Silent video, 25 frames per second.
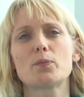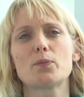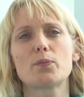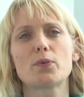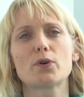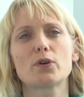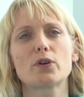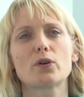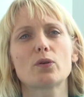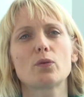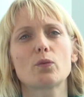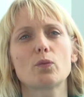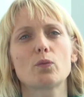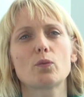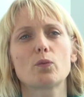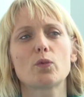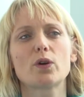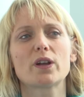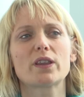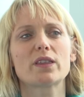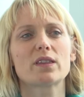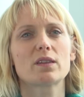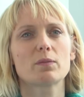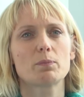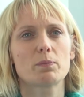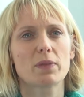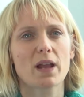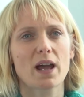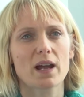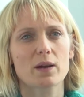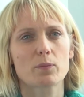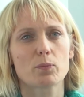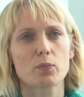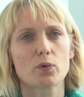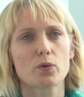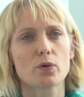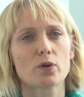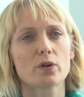but with
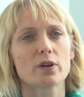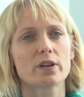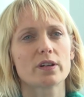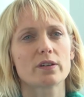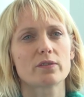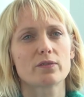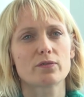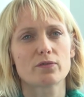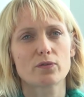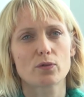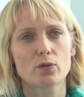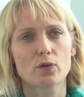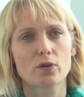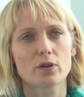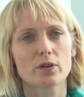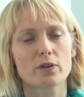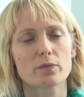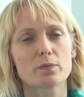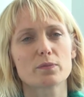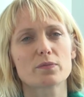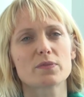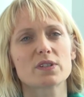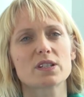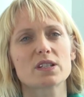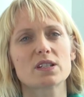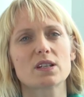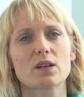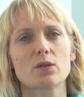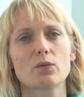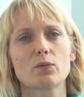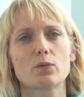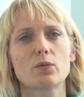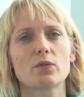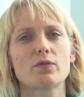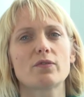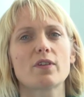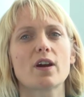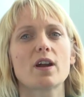Blackboard and forums
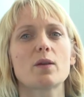we're